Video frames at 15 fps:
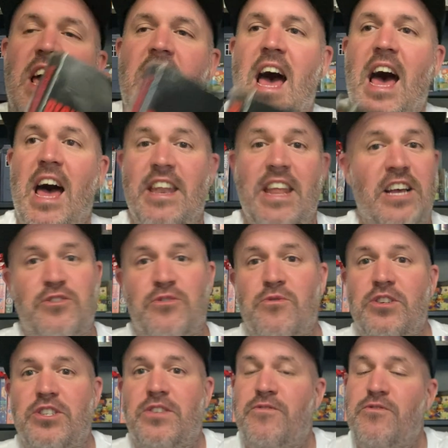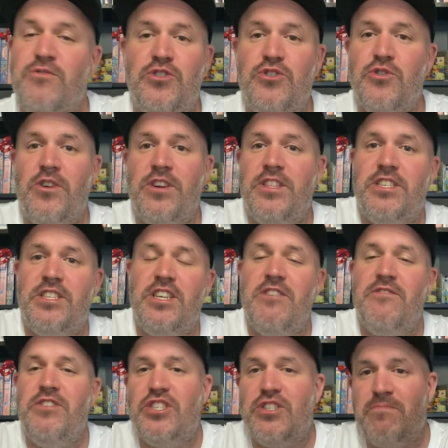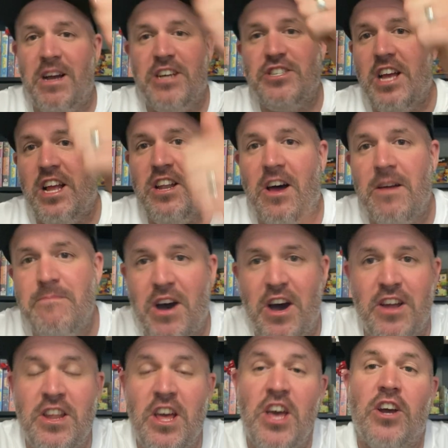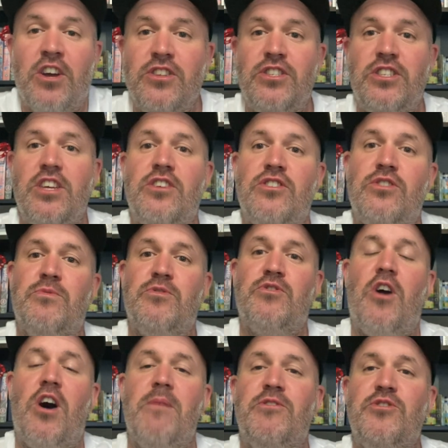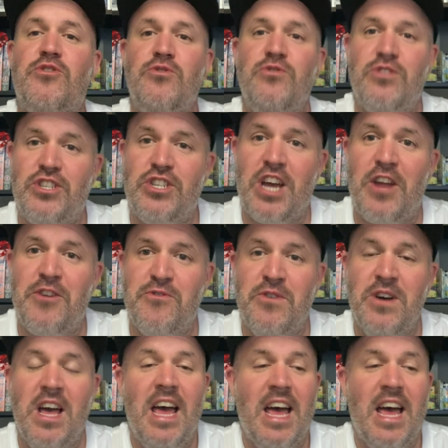And as always, if you're enjoying this series, smash that like button. Consider subscribing to the channel.